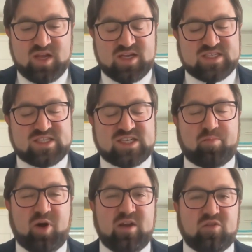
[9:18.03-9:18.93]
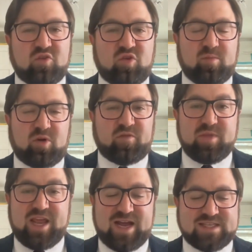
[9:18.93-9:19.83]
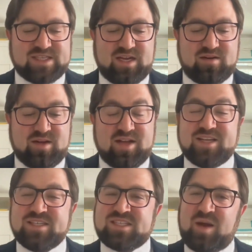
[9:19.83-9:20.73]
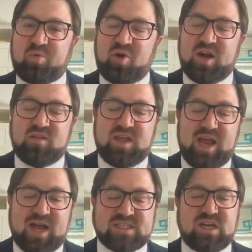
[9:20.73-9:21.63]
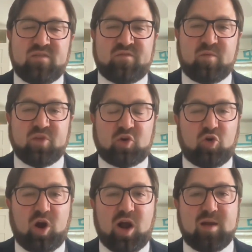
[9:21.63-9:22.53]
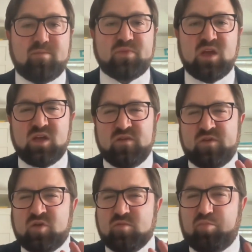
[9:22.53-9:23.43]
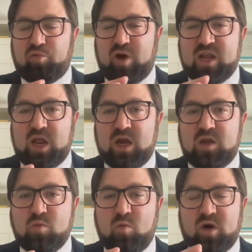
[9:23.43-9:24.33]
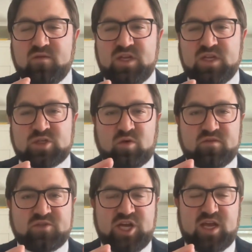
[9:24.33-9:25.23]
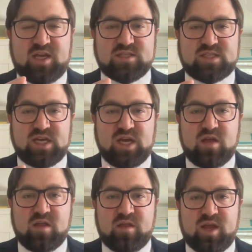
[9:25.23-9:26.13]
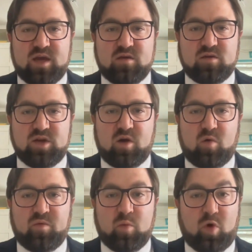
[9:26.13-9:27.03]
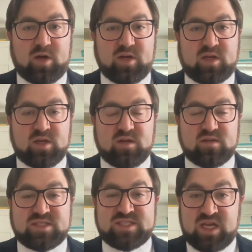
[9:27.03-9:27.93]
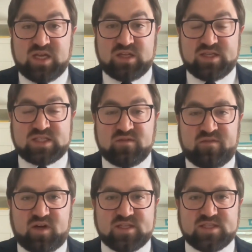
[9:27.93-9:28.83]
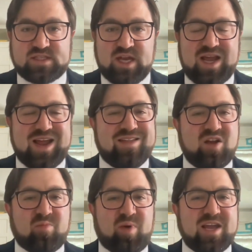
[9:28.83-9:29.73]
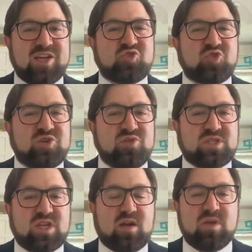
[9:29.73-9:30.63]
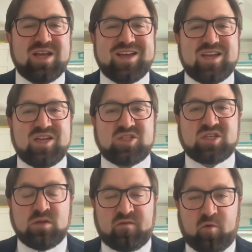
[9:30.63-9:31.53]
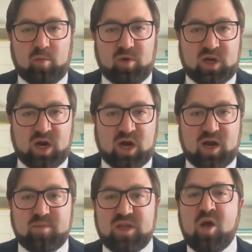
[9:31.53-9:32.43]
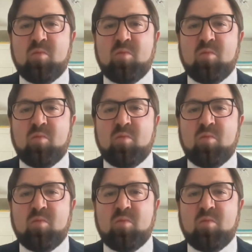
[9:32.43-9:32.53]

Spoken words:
separating the criminal from the asset, separating the asset from the crime. If you can break any one of these sort of chains, then one can take illicit funds and thereby introduce them into the formal economy,